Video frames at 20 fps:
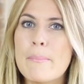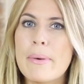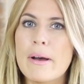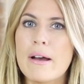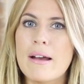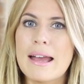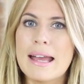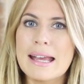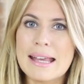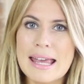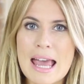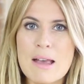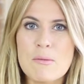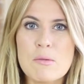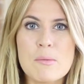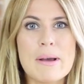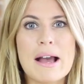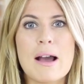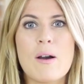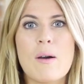But it
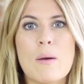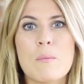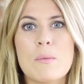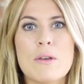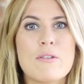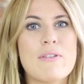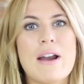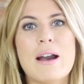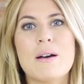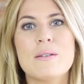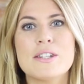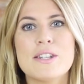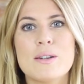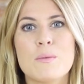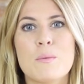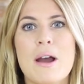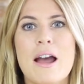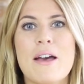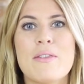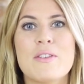came about and we found
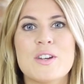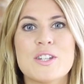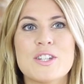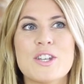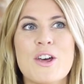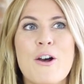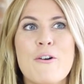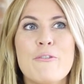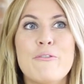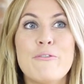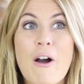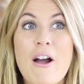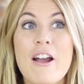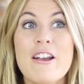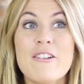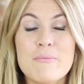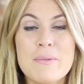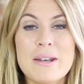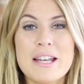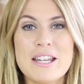somewhere that's
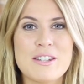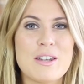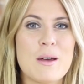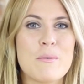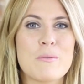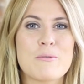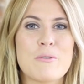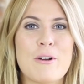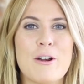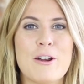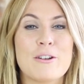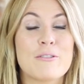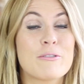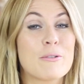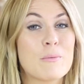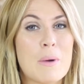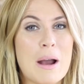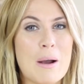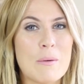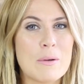5 minutes up the road
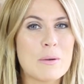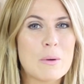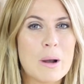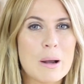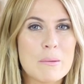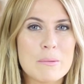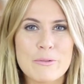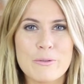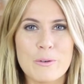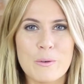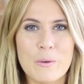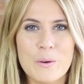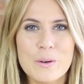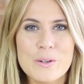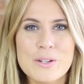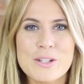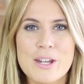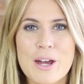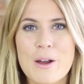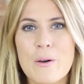from where we were
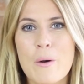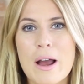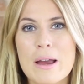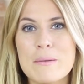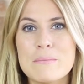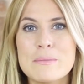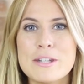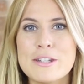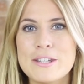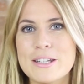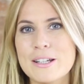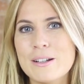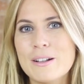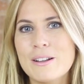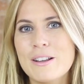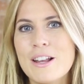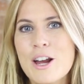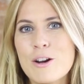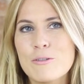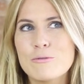before. So I'm
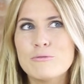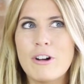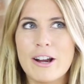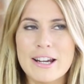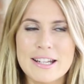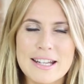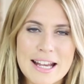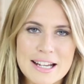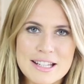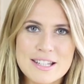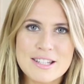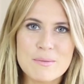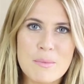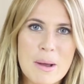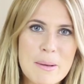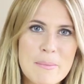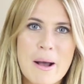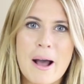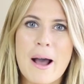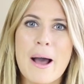still right next to
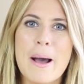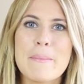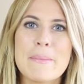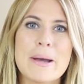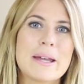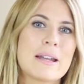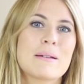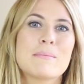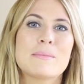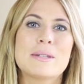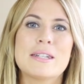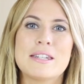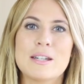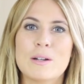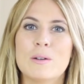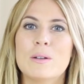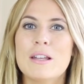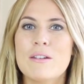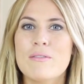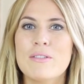my mum and I'm
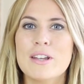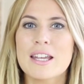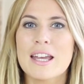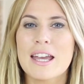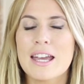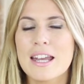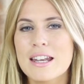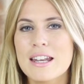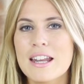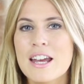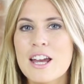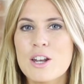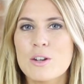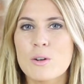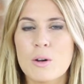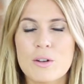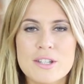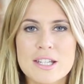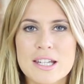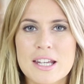still living in
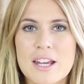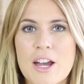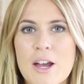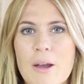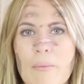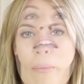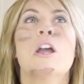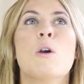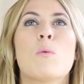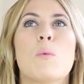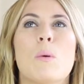Nottingham.